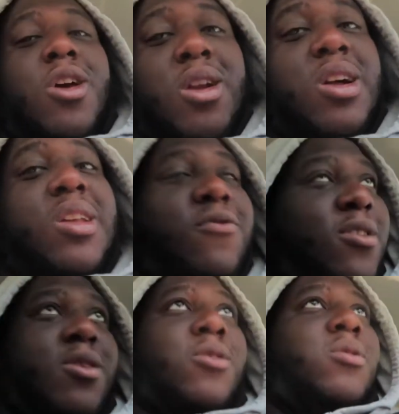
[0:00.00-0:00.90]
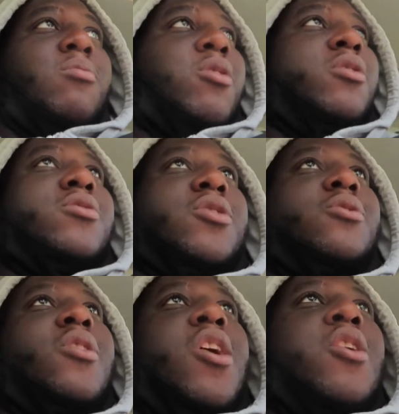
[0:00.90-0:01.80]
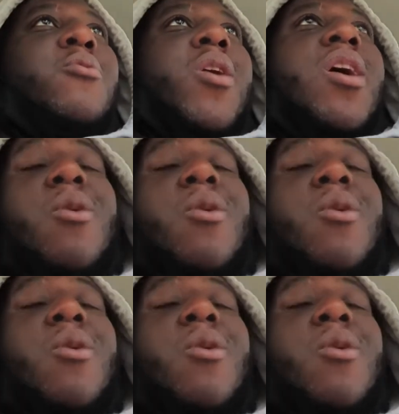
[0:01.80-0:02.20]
Y'all not even knowing, bro. So while